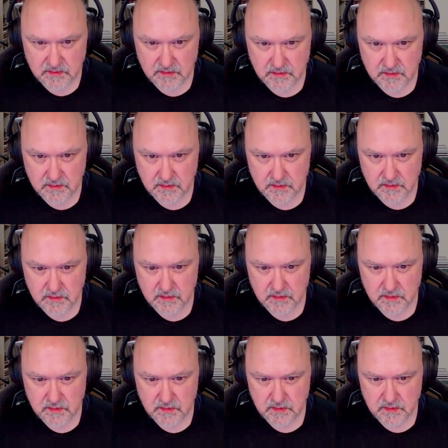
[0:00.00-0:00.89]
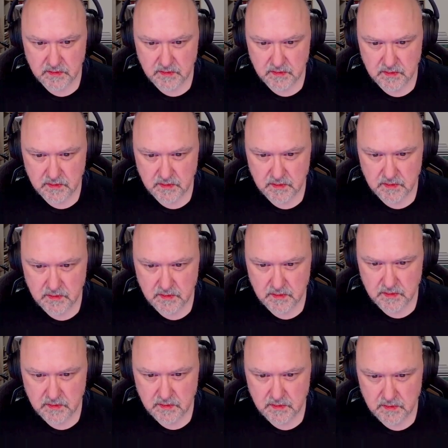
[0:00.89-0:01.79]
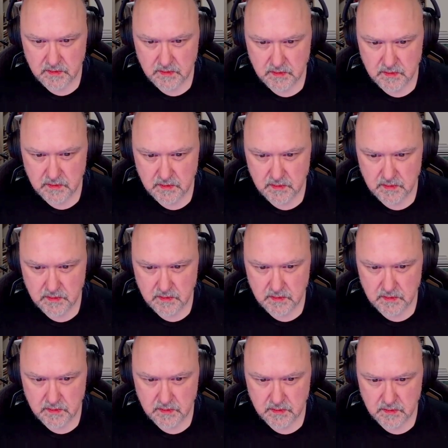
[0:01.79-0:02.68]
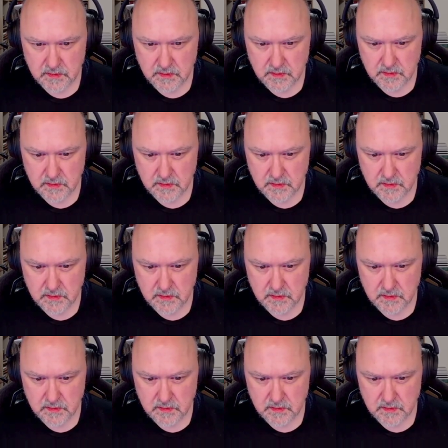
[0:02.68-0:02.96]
Nobody speaks.